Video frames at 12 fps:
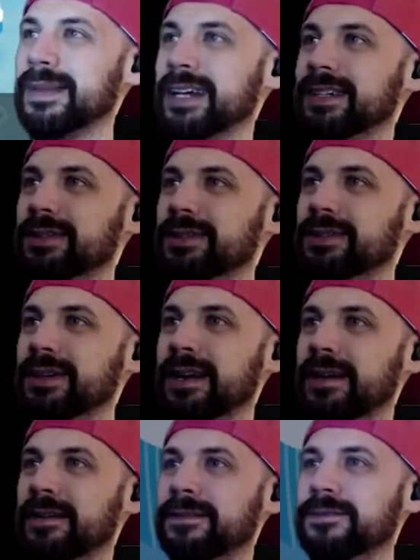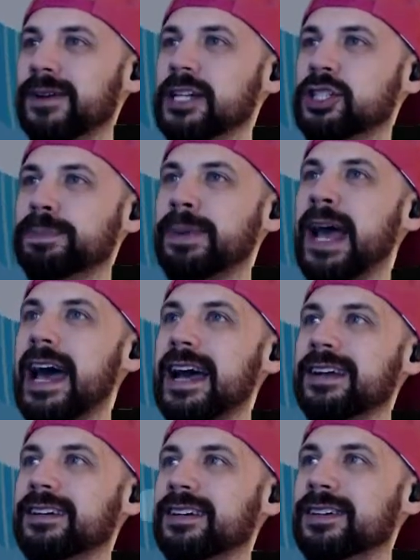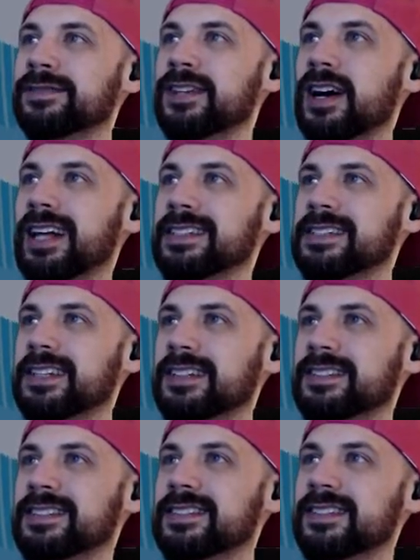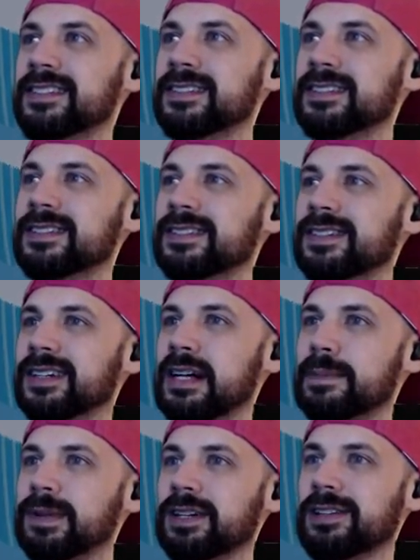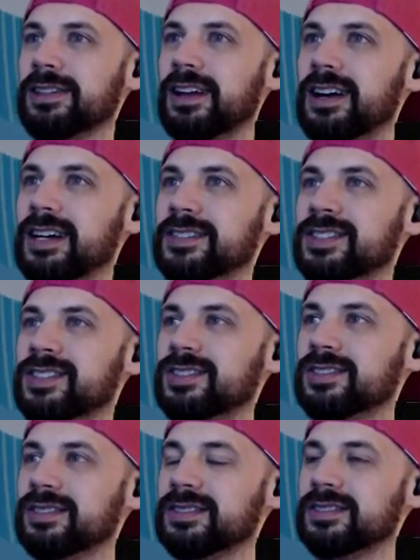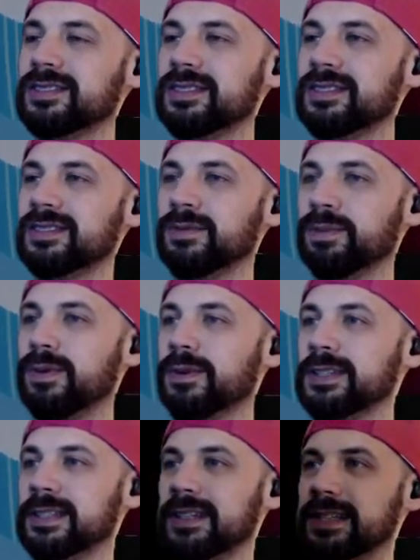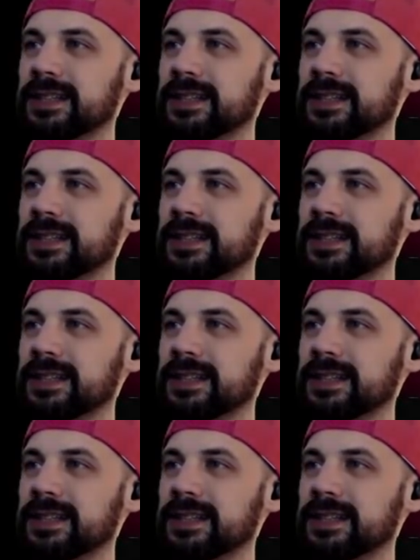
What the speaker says: new fresh pack of nonsense. Couple of claws for poison. That's